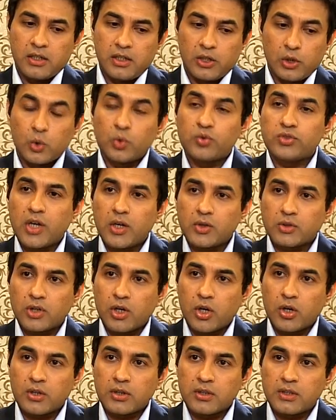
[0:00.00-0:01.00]
lose out
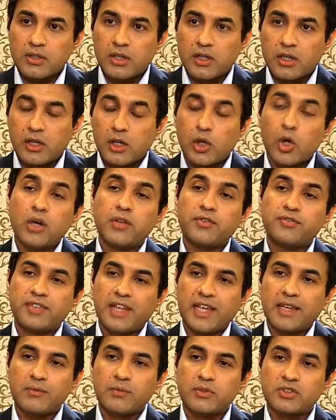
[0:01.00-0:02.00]
on a lot of
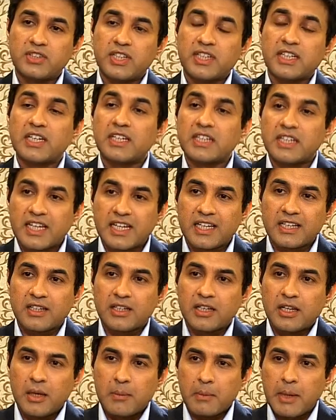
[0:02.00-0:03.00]
time which they can
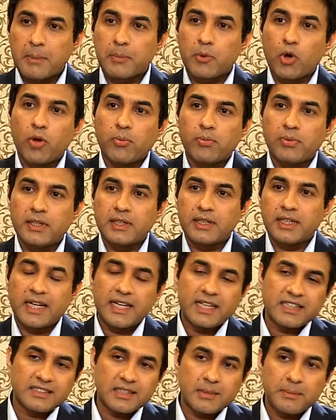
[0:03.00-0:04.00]
gain by probably
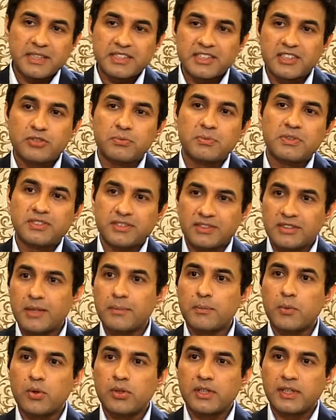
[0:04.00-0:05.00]
getting some adjustments in
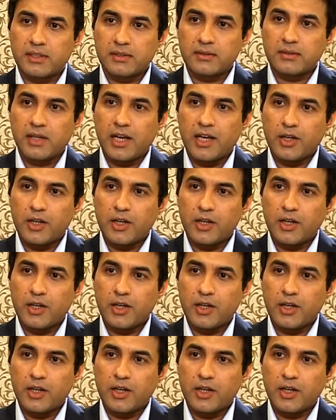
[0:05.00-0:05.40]
their bowling?